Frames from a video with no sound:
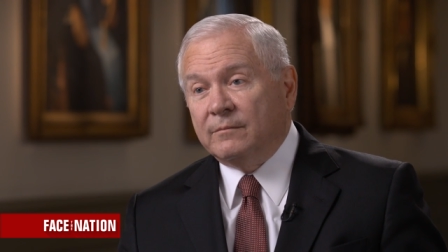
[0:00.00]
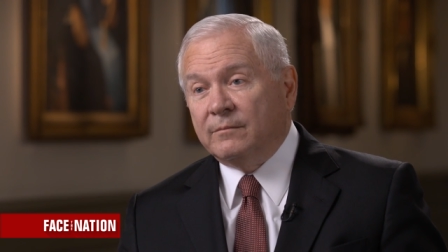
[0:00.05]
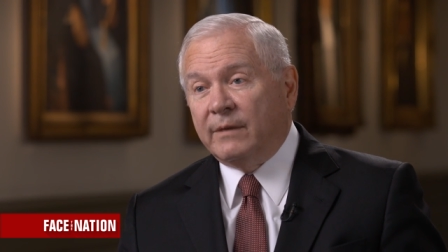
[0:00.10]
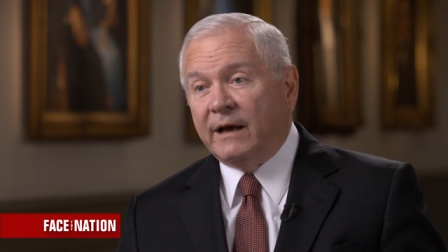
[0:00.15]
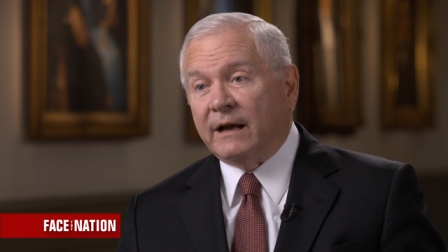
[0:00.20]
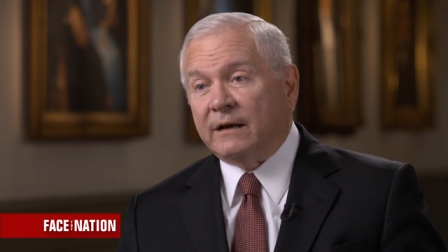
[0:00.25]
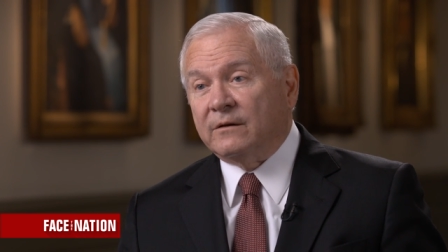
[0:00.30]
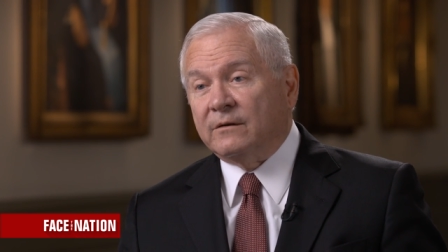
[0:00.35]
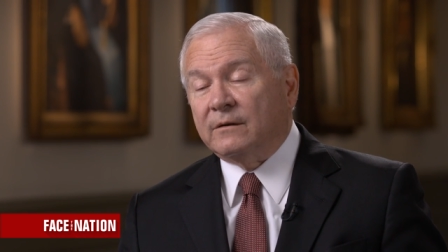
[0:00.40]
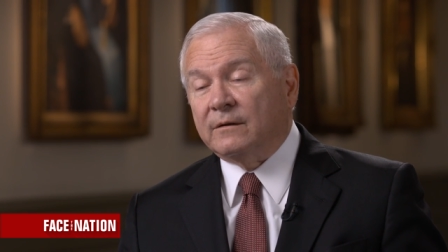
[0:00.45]

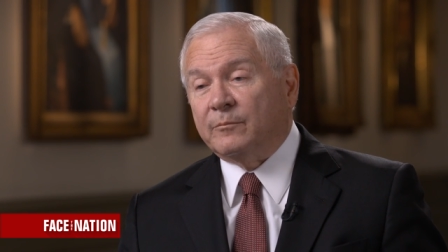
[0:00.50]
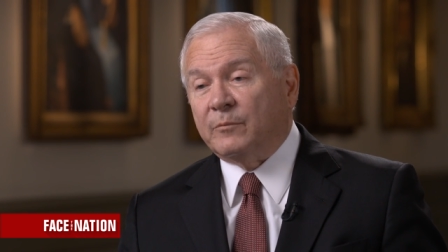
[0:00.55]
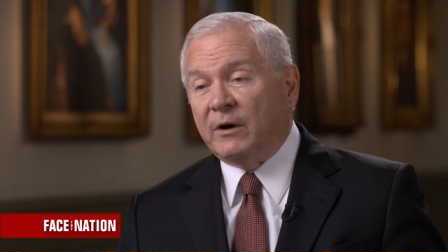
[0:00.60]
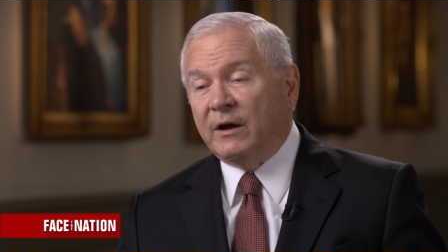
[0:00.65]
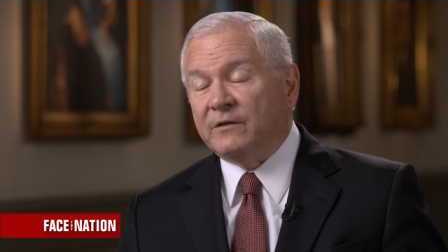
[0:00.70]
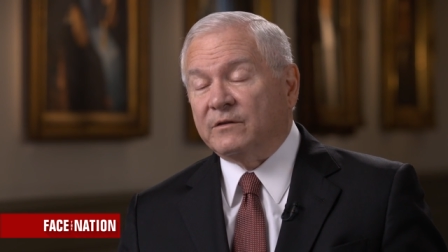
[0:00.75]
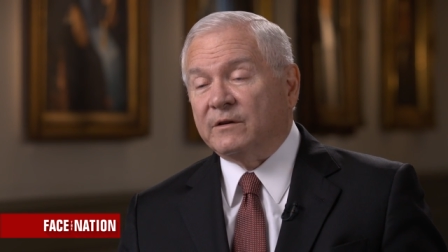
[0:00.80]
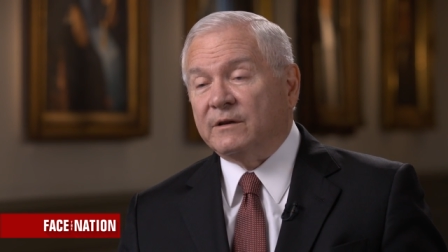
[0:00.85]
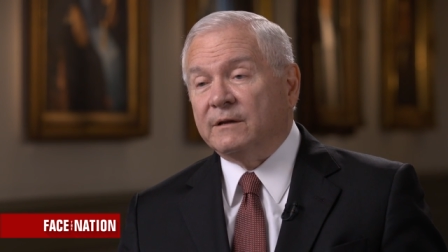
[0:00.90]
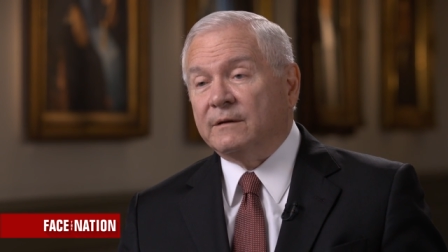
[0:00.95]
back to the
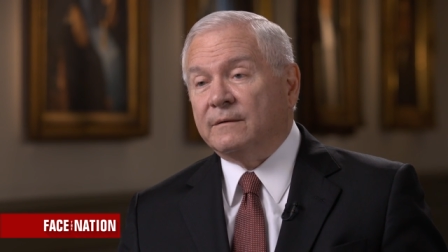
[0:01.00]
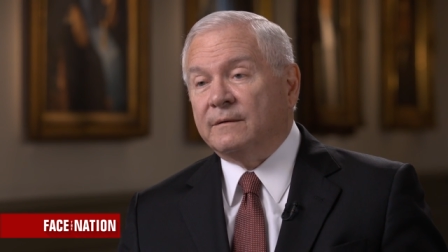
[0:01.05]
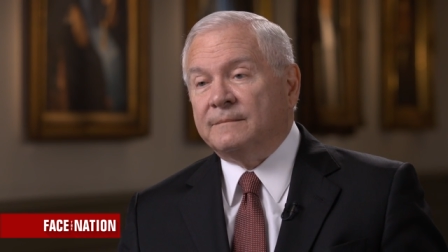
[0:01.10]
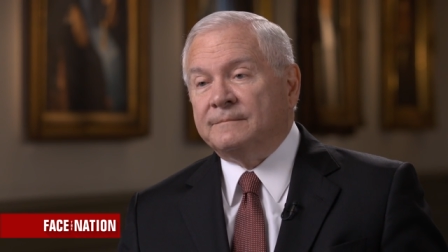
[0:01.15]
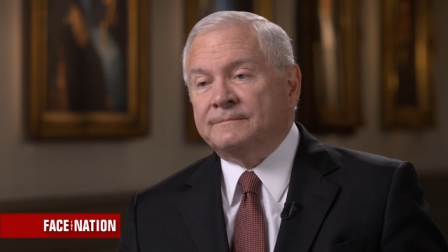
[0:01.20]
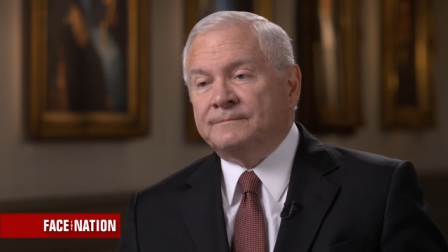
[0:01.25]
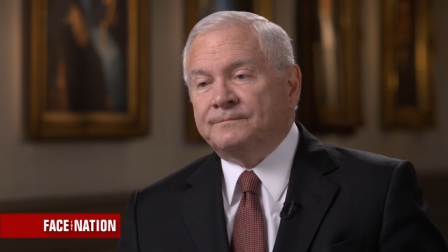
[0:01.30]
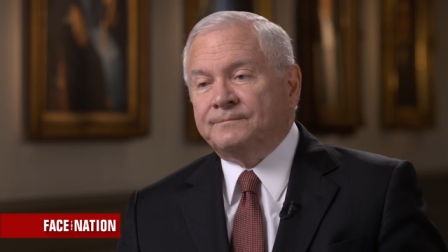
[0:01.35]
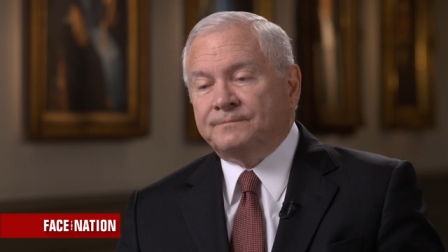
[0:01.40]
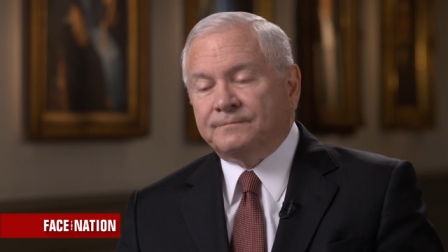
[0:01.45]
president,
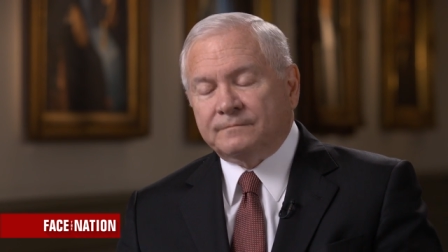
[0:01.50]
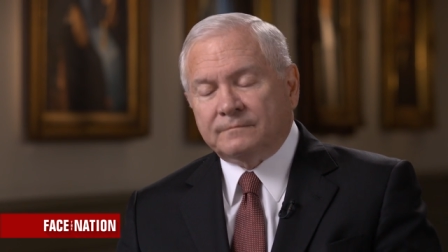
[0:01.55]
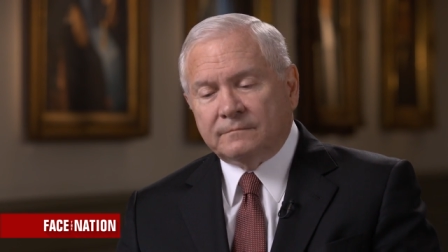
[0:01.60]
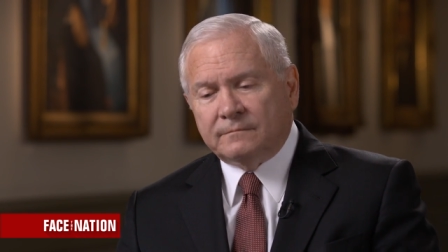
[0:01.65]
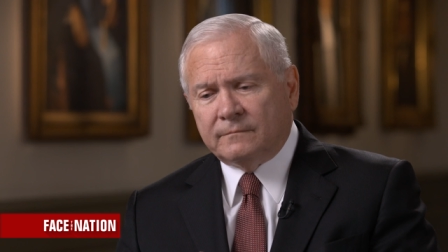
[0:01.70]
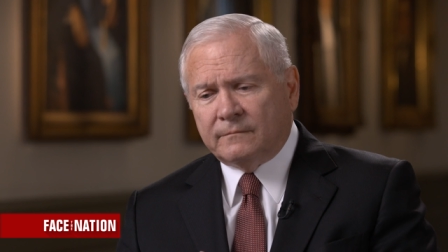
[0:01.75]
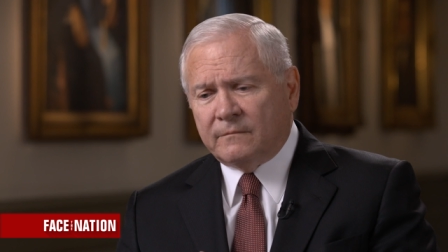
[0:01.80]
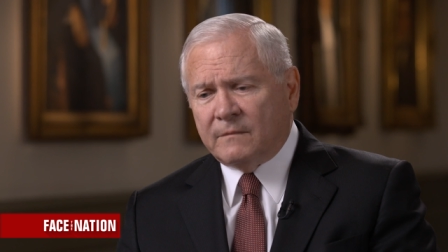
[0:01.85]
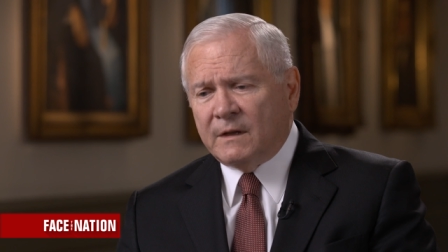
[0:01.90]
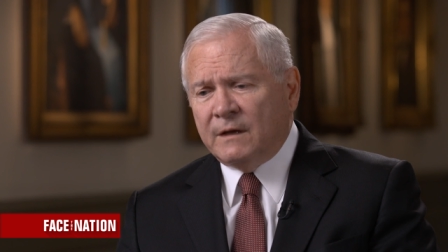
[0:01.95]

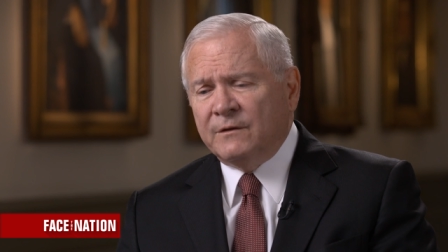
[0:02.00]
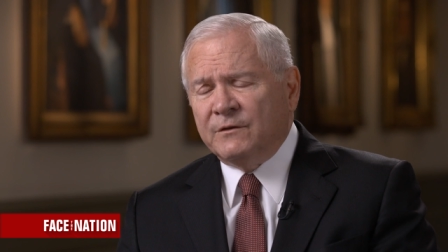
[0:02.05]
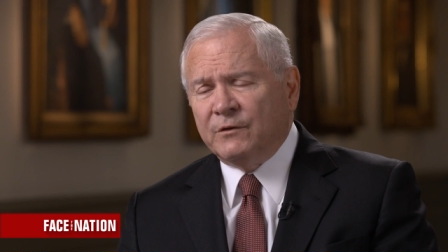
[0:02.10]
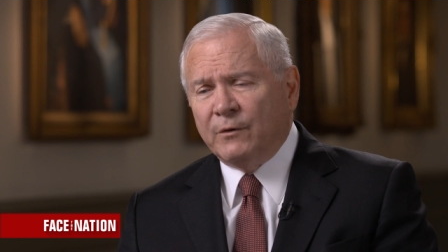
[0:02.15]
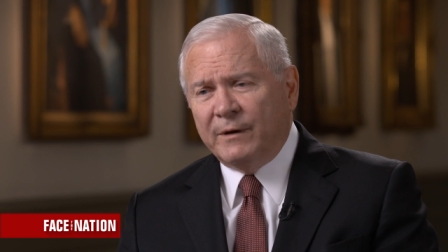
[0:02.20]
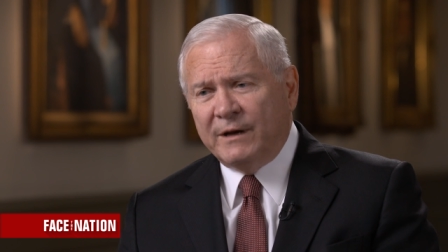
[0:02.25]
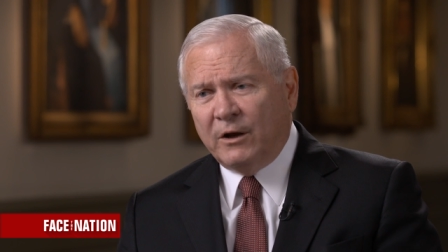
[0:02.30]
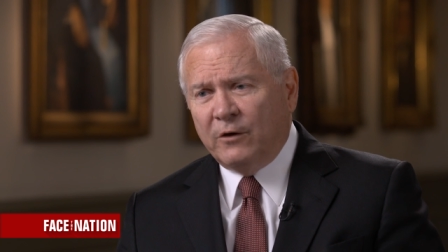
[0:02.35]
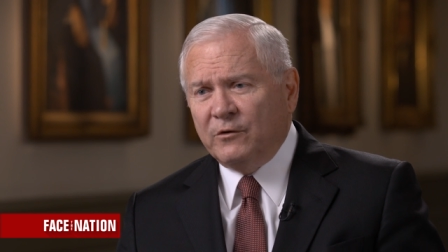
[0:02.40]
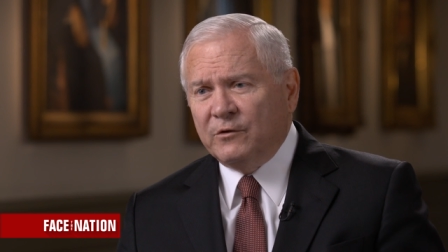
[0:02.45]

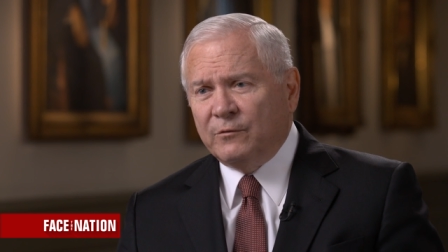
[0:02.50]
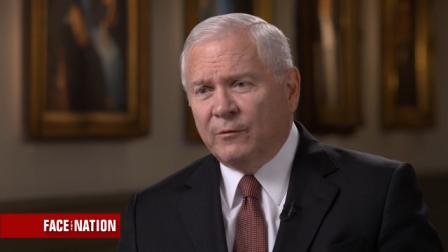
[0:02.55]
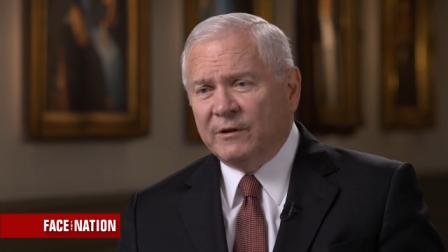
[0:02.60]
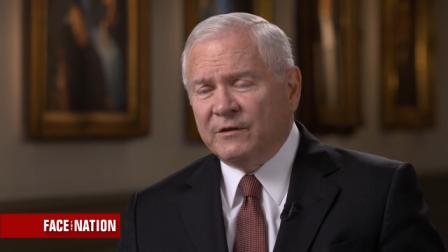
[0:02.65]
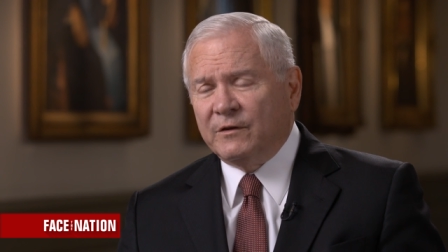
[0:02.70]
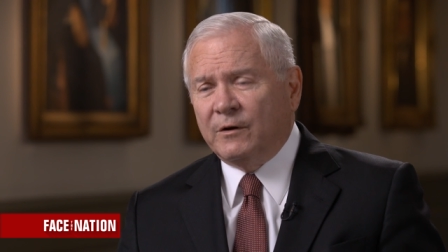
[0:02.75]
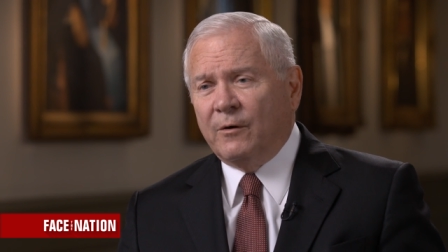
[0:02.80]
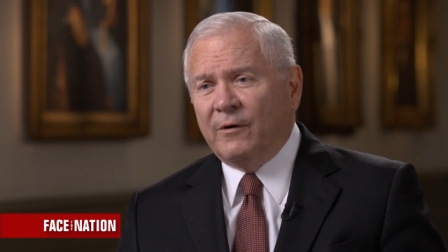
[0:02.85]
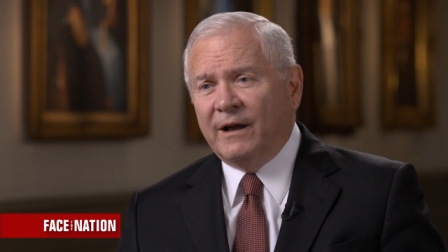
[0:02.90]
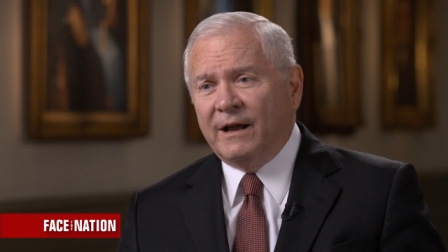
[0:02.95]
so he knows
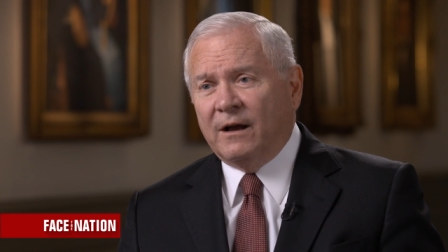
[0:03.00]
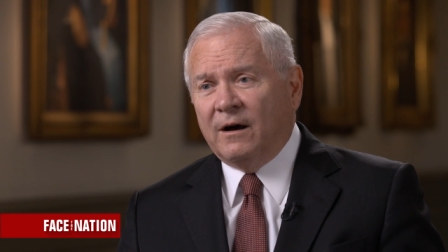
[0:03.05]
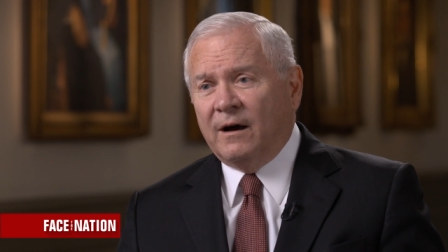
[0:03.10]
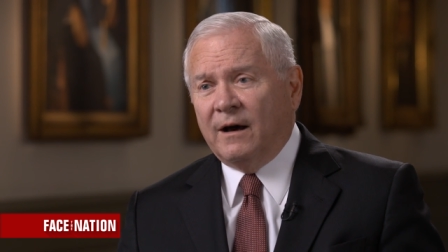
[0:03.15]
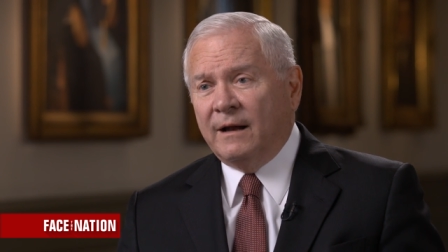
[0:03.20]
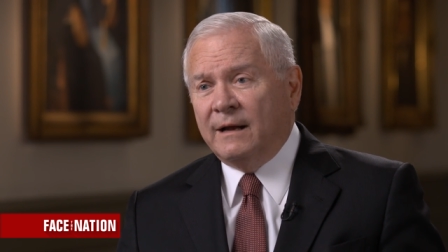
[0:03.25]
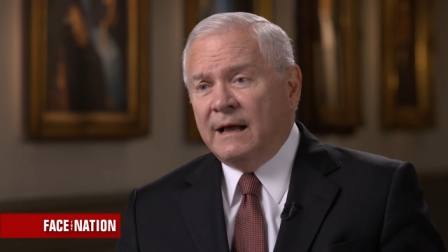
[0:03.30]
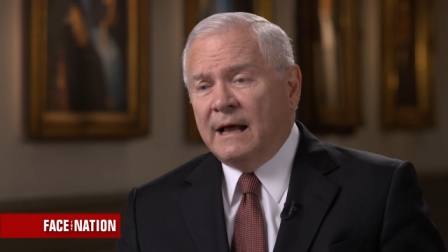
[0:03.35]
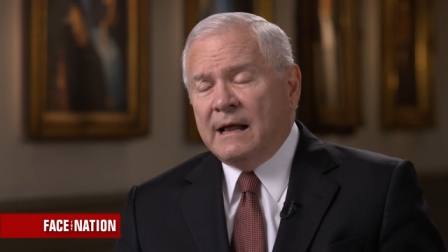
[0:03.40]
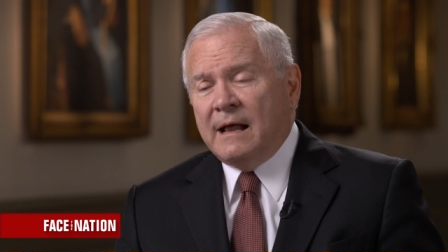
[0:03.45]
what's going
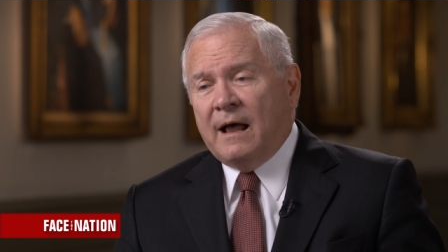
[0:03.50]
on.